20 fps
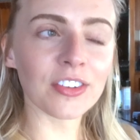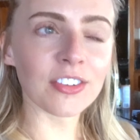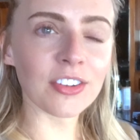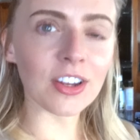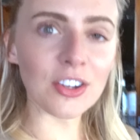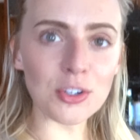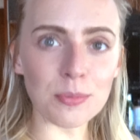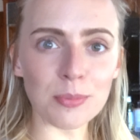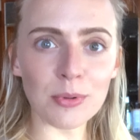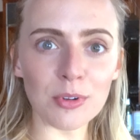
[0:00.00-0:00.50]

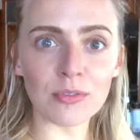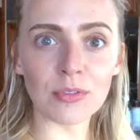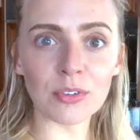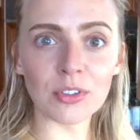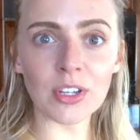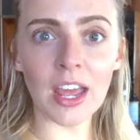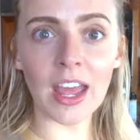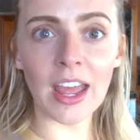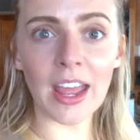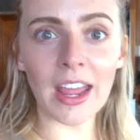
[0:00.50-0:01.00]
such a beautiful
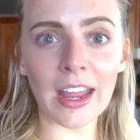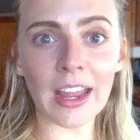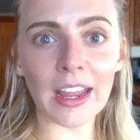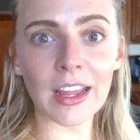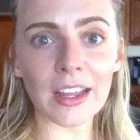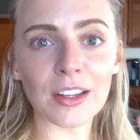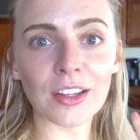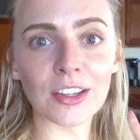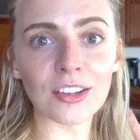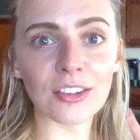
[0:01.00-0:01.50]

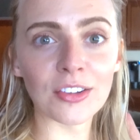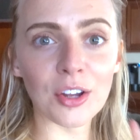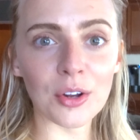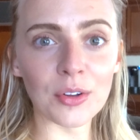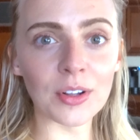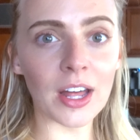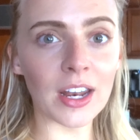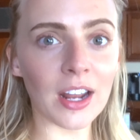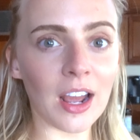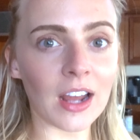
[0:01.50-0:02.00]
day. So
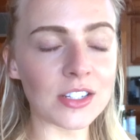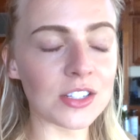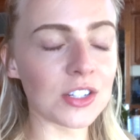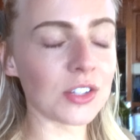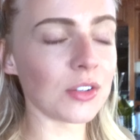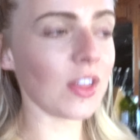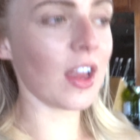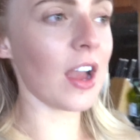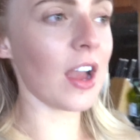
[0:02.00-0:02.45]
glad I got to do